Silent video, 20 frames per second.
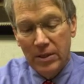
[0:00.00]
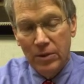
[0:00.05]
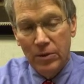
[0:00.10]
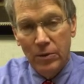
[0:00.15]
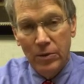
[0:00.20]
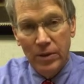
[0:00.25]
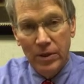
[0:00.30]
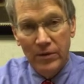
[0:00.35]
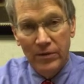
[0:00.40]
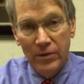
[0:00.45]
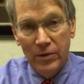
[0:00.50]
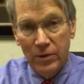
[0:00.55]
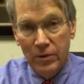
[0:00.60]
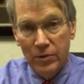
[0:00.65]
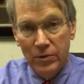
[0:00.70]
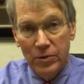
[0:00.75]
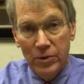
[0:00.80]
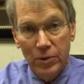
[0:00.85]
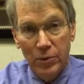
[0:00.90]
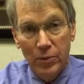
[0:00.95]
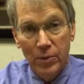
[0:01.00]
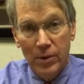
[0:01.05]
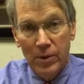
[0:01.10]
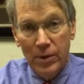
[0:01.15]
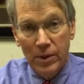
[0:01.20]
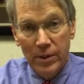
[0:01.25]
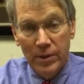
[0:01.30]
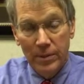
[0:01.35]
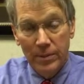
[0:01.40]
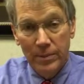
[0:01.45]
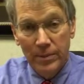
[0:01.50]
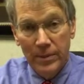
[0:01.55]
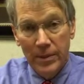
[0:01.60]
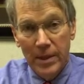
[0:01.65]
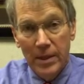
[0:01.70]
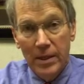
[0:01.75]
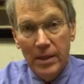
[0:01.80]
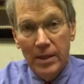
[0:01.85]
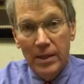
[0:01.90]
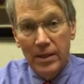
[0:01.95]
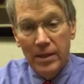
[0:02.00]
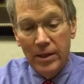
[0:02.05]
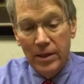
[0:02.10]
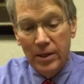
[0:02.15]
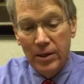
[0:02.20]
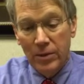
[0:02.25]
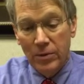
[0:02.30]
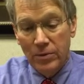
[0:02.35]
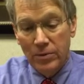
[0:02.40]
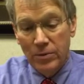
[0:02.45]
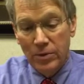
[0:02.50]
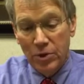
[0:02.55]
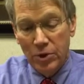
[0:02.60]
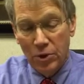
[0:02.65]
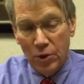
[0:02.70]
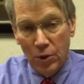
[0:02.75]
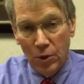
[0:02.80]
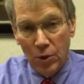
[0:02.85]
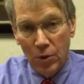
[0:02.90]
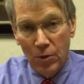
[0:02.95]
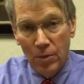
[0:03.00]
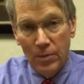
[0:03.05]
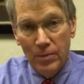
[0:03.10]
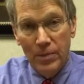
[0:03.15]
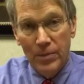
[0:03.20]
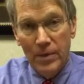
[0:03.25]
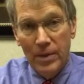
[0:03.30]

no one even knows you're wearing them. They don't show.